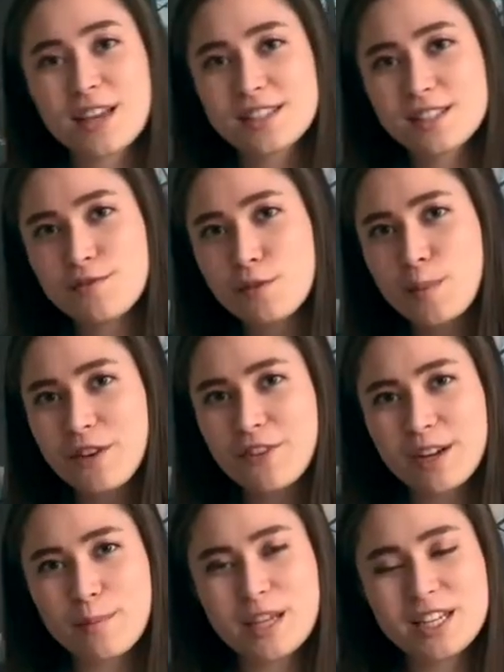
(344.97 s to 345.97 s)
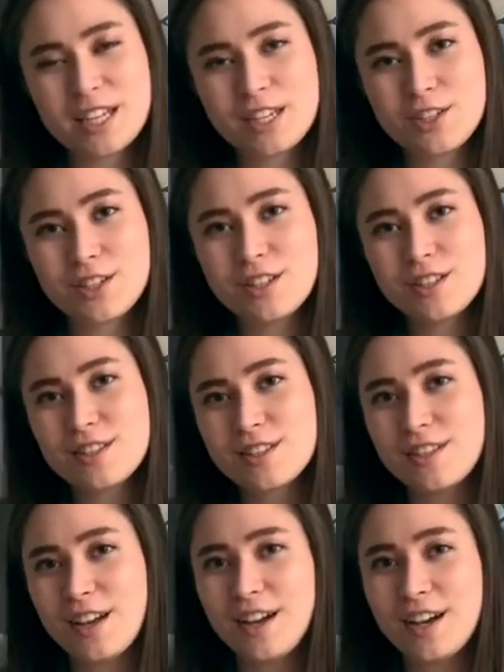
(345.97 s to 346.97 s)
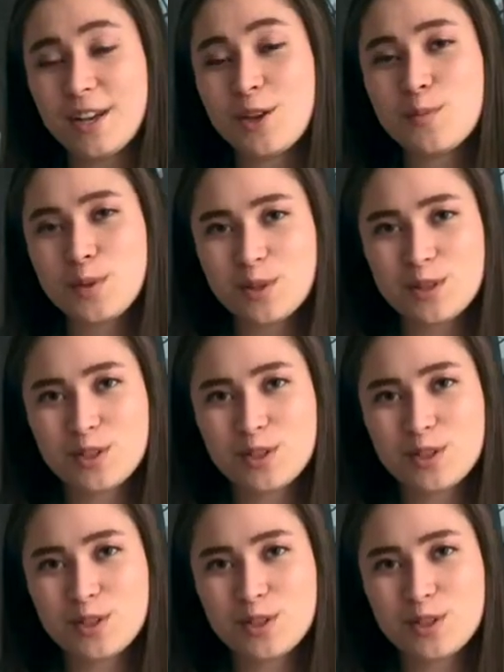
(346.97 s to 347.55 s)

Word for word: that's it for my recommendations. Uh, I hope you